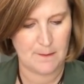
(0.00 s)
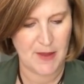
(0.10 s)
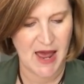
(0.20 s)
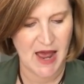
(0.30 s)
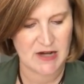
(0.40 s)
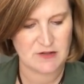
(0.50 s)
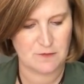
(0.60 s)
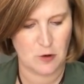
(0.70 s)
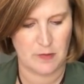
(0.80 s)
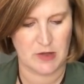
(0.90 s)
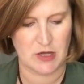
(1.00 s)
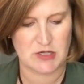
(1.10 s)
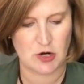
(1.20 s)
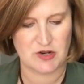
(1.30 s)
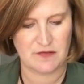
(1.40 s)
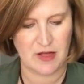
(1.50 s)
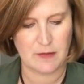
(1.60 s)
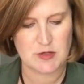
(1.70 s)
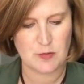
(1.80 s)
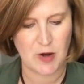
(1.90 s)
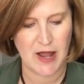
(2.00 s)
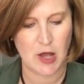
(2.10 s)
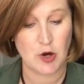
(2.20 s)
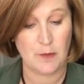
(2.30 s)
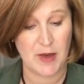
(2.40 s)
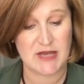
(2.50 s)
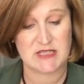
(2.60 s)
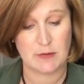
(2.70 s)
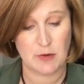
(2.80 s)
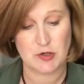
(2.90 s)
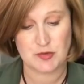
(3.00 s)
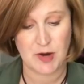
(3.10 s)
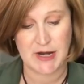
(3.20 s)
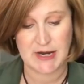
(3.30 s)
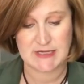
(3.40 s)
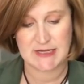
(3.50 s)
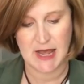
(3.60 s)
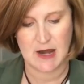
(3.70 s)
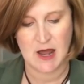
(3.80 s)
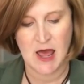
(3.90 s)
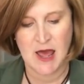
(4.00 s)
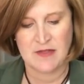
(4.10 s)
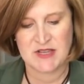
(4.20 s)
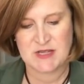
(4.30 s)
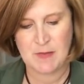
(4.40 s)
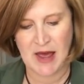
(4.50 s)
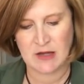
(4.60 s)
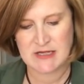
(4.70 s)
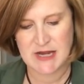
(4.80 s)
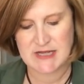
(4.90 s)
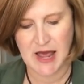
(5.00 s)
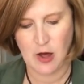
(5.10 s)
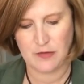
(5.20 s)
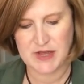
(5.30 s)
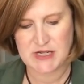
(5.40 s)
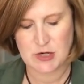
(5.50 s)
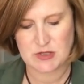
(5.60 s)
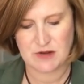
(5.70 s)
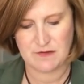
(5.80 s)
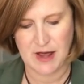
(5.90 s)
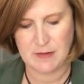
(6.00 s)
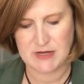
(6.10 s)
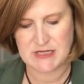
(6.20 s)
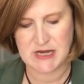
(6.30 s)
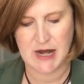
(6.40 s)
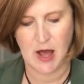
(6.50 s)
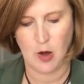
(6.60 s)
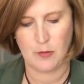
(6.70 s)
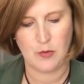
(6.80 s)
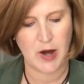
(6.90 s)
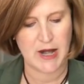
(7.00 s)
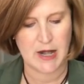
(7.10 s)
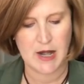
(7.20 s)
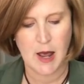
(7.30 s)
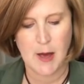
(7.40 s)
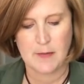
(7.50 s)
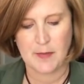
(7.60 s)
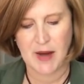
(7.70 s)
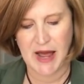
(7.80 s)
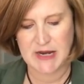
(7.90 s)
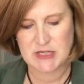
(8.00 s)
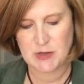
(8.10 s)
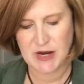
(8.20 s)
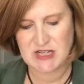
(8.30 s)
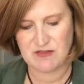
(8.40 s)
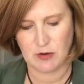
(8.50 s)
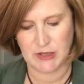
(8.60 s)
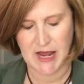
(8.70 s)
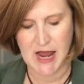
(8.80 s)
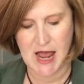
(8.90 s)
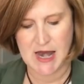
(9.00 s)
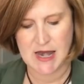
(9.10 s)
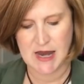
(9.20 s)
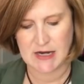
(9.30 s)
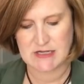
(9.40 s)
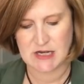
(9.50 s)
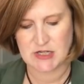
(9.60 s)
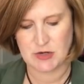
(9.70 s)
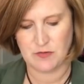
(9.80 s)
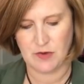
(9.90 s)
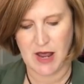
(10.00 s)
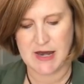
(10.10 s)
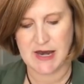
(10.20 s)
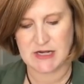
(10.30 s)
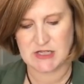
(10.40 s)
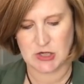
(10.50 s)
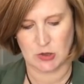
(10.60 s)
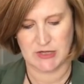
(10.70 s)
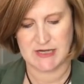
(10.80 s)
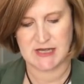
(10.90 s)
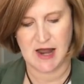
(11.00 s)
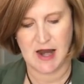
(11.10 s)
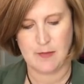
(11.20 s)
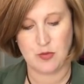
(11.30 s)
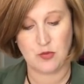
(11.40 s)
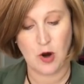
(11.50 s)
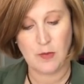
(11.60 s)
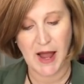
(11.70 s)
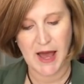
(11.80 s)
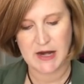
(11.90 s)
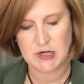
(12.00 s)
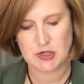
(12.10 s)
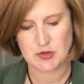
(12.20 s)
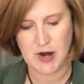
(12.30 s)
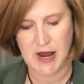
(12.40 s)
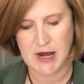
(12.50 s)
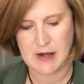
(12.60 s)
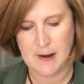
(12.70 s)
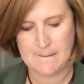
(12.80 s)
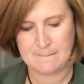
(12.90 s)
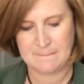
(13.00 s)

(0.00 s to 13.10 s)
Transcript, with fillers: packed formulas are developed to bring out your best, most radiant skin. This mask has a healthy dose of vitamin C to help brighten, papaya to exfoliate and nix, to, and nix dullness, and a probiotic strain